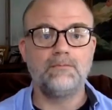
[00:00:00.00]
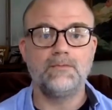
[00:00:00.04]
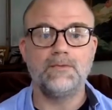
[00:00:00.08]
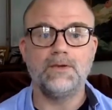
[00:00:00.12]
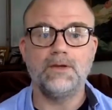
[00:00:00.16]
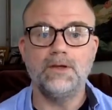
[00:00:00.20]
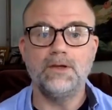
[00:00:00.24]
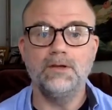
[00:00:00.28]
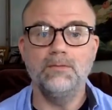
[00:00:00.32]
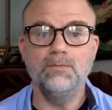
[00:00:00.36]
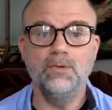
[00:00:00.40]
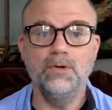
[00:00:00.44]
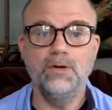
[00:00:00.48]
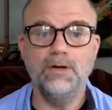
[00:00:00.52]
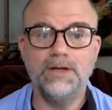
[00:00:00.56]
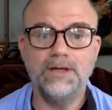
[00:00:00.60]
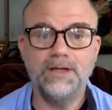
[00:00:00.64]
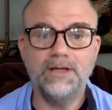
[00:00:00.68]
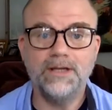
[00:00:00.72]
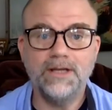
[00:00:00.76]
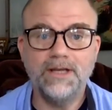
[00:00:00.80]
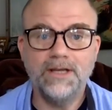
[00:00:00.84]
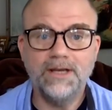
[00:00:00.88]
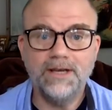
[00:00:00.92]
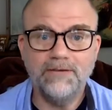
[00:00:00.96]
Good morning
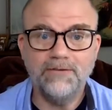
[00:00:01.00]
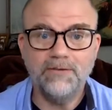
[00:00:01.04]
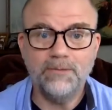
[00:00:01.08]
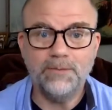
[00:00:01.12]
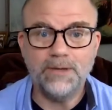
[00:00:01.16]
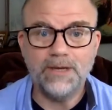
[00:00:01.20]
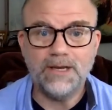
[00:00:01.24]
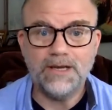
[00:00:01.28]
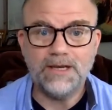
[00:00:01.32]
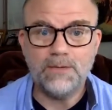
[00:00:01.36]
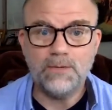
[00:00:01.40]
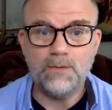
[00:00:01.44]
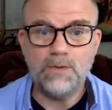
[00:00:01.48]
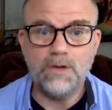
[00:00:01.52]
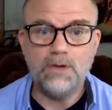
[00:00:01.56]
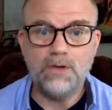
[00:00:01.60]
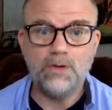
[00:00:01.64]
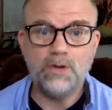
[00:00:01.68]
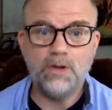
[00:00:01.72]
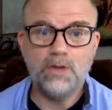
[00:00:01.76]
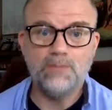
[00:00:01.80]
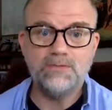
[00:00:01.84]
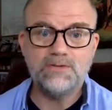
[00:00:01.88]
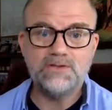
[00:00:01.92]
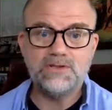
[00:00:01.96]
again, everybody.
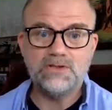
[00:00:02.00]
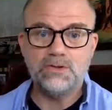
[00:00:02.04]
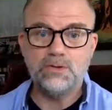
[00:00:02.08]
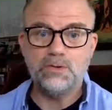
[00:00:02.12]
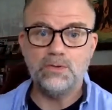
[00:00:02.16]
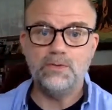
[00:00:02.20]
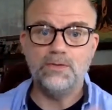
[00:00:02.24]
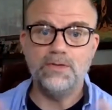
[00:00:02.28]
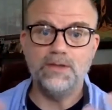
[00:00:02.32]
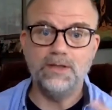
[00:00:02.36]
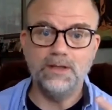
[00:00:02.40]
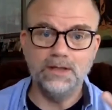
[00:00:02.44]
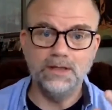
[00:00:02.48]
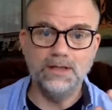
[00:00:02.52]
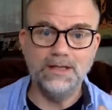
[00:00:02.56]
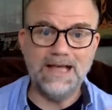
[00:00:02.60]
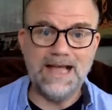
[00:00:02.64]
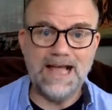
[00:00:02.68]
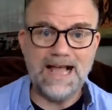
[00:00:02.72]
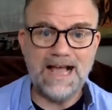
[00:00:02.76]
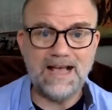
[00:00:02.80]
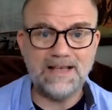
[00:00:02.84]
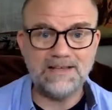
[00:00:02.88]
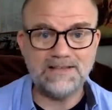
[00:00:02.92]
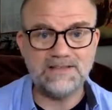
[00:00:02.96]
Welcome to the
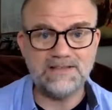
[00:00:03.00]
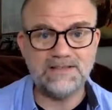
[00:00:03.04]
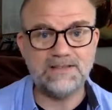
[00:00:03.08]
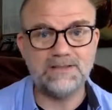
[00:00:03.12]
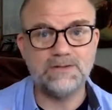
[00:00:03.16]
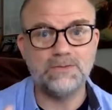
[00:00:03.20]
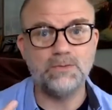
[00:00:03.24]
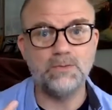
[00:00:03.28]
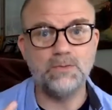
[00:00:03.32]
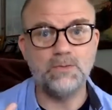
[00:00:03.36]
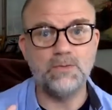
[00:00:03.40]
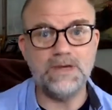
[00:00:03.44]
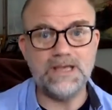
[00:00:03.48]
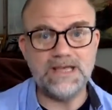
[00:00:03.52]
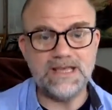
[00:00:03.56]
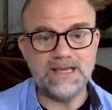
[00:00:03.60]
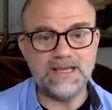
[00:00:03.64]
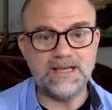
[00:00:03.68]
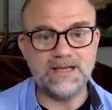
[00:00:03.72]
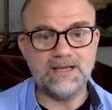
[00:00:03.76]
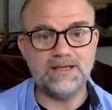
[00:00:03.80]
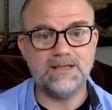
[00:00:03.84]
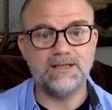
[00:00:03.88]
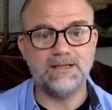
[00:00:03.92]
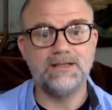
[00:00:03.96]
last
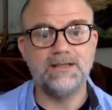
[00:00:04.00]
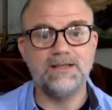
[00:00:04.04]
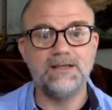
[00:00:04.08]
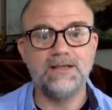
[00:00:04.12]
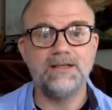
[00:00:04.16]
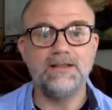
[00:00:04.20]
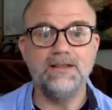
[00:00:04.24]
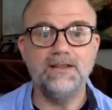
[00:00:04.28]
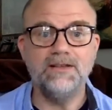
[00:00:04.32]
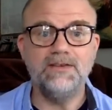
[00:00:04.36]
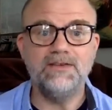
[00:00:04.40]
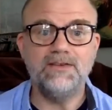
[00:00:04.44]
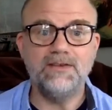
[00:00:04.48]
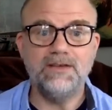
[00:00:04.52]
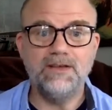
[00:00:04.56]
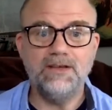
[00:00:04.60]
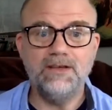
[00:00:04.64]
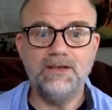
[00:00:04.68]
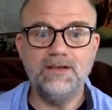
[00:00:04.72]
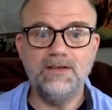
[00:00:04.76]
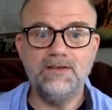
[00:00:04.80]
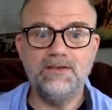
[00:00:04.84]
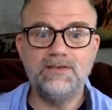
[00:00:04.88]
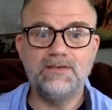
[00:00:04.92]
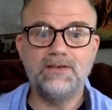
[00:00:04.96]
week. This
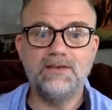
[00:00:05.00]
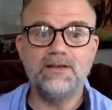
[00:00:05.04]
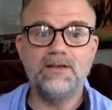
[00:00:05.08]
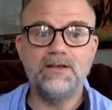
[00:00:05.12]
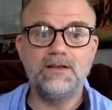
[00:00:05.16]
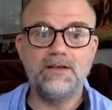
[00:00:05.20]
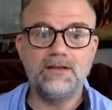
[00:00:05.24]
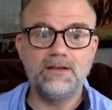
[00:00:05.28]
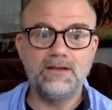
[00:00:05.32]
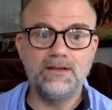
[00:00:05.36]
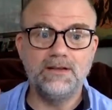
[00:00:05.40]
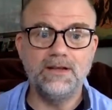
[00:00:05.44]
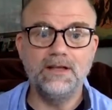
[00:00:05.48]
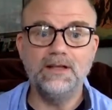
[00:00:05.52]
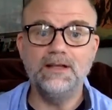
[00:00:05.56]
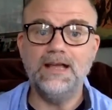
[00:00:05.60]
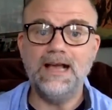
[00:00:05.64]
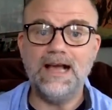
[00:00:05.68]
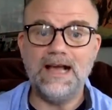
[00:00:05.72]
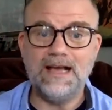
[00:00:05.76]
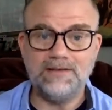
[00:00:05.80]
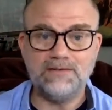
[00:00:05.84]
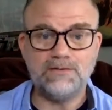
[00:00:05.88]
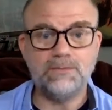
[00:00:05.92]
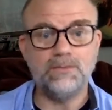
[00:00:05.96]
is the
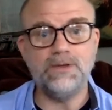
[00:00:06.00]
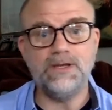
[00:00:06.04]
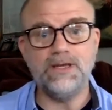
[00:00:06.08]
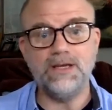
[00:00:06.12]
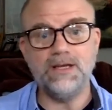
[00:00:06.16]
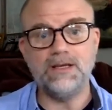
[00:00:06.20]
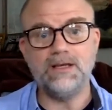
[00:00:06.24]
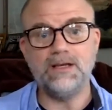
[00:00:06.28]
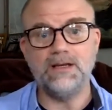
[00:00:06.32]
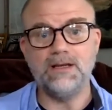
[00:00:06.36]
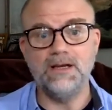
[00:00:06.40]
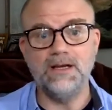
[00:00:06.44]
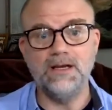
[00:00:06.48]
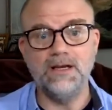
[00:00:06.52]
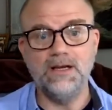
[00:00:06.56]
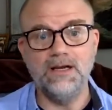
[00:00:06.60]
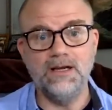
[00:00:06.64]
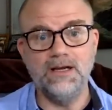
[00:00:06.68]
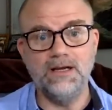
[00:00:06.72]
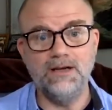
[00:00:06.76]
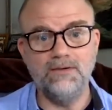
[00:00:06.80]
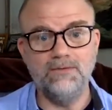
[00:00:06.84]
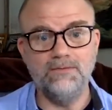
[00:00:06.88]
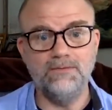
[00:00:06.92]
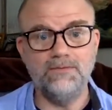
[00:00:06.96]
last week
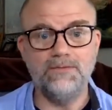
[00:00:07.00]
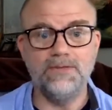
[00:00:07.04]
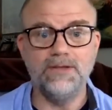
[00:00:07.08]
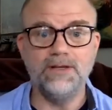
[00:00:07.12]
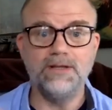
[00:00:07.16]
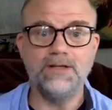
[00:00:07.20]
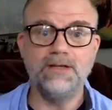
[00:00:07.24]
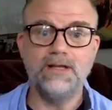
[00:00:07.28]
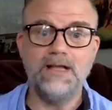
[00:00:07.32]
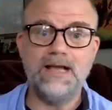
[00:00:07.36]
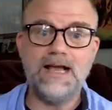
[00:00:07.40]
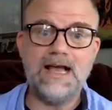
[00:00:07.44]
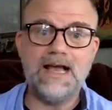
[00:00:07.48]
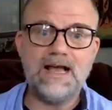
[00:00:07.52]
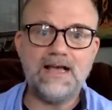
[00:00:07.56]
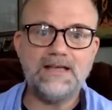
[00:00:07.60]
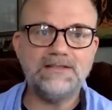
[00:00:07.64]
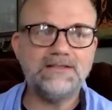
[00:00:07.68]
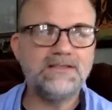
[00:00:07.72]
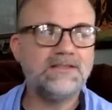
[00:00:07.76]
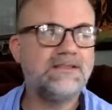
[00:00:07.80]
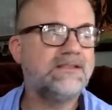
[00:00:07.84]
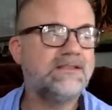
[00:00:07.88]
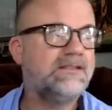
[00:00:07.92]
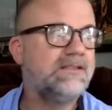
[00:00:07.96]
of the
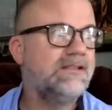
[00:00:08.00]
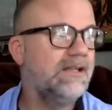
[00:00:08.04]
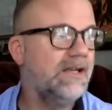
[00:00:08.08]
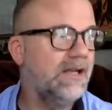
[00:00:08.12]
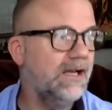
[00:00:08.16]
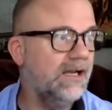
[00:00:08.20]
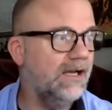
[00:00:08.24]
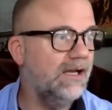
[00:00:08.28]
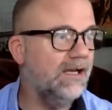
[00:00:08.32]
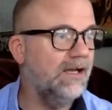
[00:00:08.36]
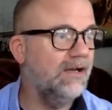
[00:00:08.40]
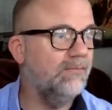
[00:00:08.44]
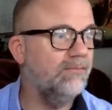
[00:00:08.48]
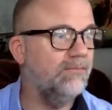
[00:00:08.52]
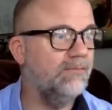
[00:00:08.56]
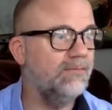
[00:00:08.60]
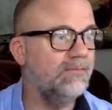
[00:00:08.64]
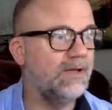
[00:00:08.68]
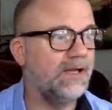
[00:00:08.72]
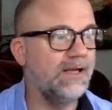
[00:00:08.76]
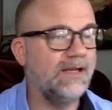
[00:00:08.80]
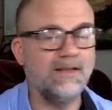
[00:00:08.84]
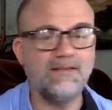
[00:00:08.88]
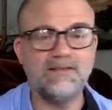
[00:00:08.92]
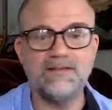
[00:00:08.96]
class.
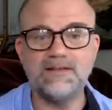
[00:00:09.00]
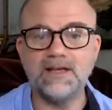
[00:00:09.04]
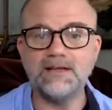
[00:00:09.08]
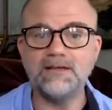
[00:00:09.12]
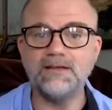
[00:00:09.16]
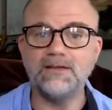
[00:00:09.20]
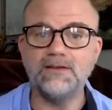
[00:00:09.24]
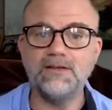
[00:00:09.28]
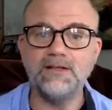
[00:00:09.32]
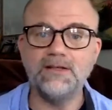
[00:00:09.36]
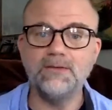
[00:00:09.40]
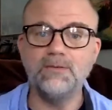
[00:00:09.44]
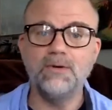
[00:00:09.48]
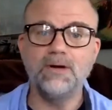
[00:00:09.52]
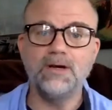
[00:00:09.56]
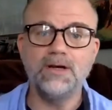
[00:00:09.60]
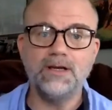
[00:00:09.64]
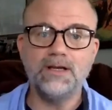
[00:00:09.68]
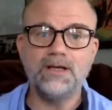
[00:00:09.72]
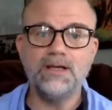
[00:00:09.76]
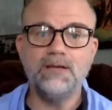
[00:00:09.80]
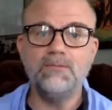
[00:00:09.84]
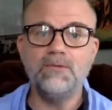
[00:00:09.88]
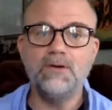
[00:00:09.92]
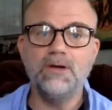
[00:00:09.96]
I guess technically we're going
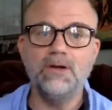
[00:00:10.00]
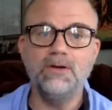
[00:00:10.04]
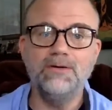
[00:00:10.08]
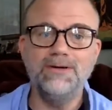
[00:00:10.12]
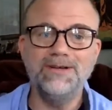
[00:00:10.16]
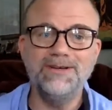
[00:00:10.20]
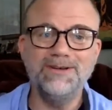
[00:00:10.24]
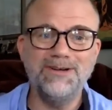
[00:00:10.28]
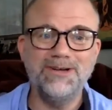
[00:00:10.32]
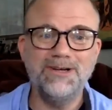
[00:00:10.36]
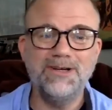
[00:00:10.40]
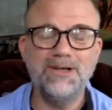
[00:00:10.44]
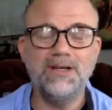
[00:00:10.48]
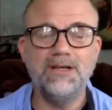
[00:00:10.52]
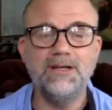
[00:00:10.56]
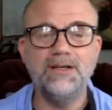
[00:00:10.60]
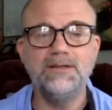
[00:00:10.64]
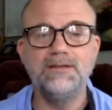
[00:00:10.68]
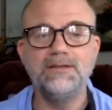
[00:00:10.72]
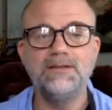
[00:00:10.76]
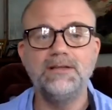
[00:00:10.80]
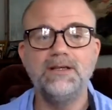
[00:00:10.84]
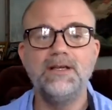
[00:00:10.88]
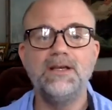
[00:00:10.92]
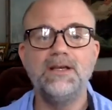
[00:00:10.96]
to keep going on.